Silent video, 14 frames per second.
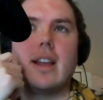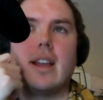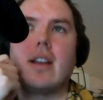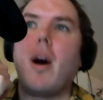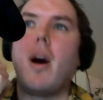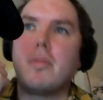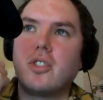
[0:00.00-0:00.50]

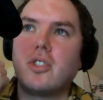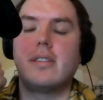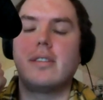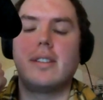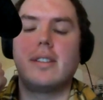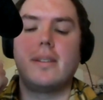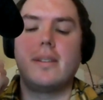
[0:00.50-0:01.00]
options
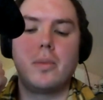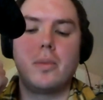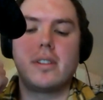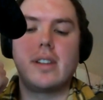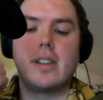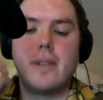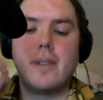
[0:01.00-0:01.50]
and frameworks
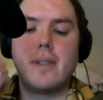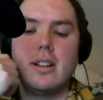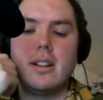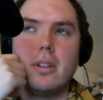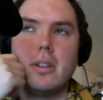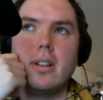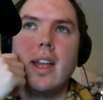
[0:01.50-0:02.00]
that are
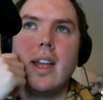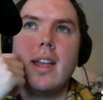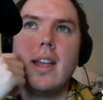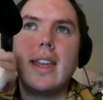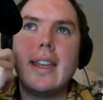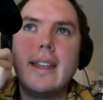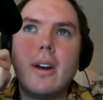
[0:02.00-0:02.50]
available,
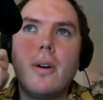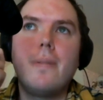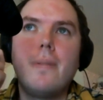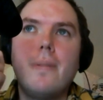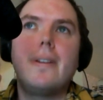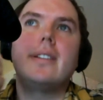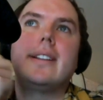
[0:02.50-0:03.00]
they all
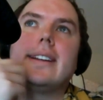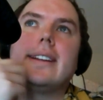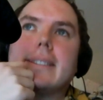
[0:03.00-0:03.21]
felt